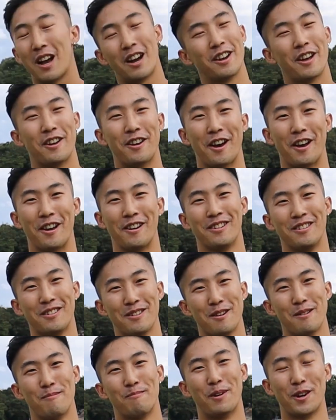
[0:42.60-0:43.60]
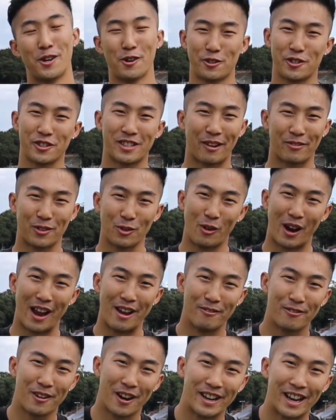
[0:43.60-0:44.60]
I don't know, but you just have to wait
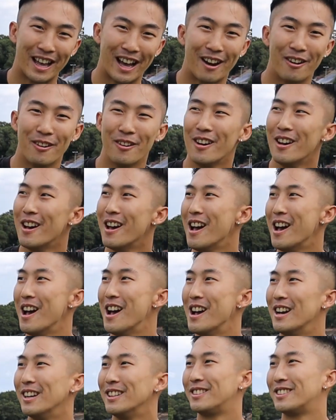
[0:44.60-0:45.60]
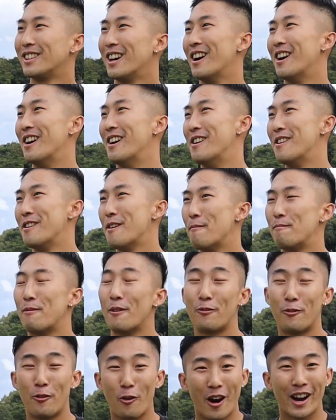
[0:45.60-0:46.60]
and find out. So,
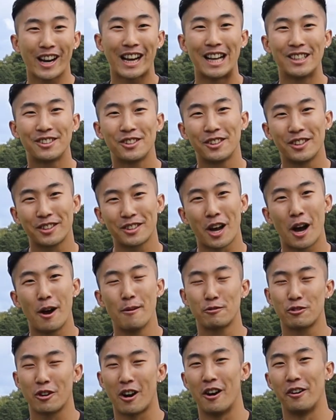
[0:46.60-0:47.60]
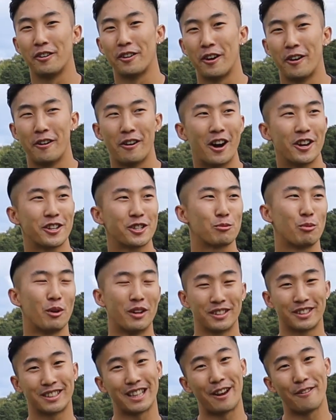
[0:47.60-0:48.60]
before I get into the time trial though, I just
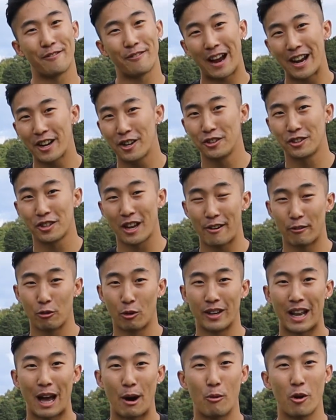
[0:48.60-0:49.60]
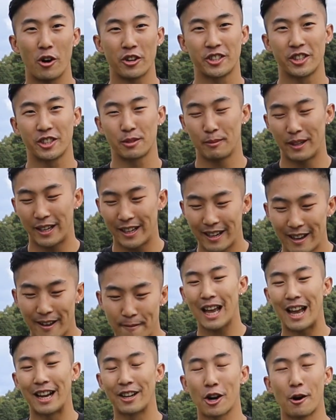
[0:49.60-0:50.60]
want to say thank you to everyone that watches me
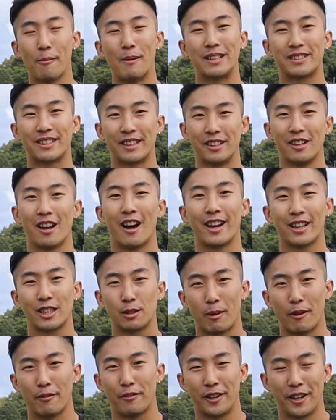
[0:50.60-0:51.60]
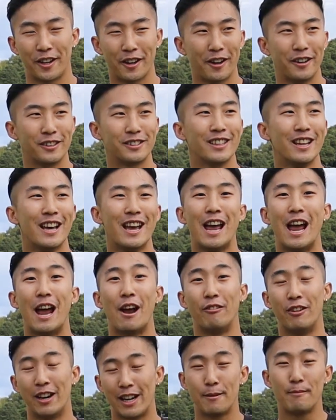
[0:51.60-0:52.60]
and comments and likes my videos.
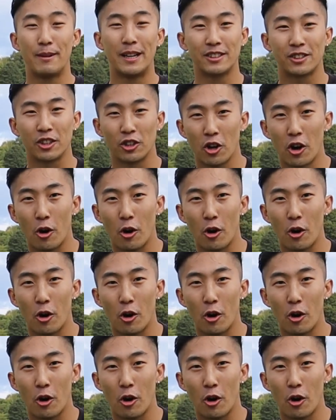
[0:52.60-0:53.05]
It really means a